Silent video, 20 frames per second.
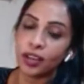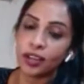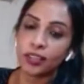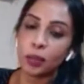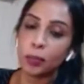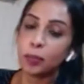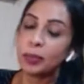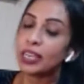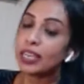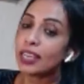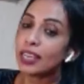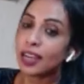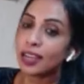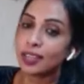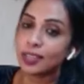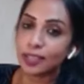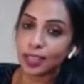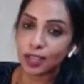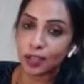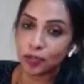The media
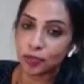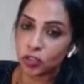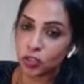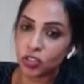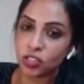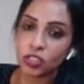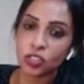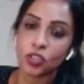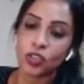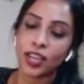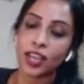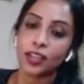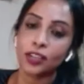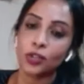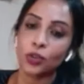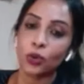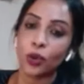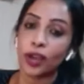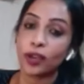is enough to distract you.